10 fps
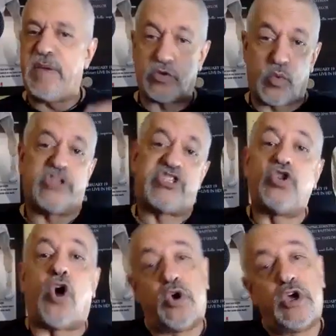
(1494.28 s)
could be,
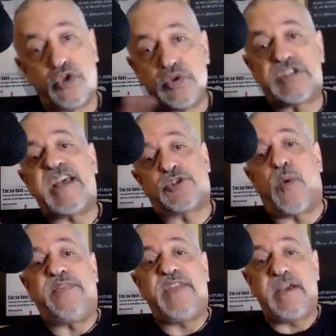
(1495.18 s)
well, so no,
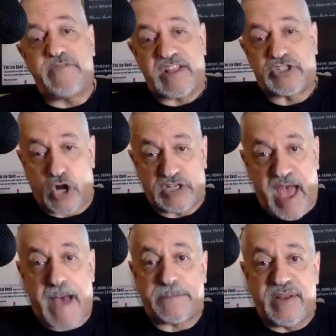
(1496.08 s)
Tuesday is when the event
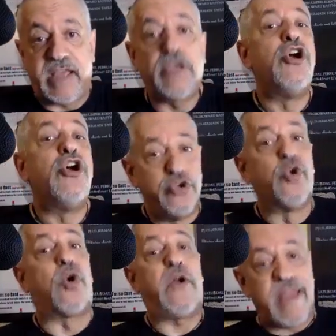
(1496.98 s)
starts happening.
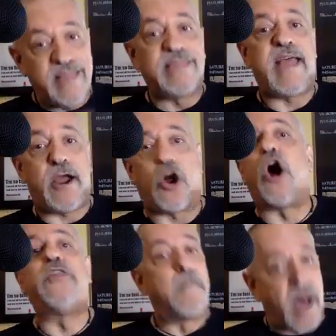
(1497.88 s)
You are in
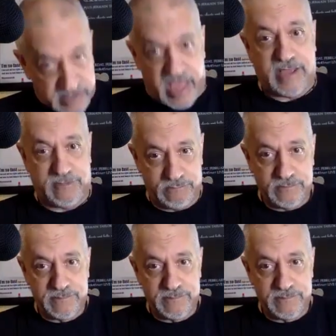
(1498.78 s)
there on the Monday.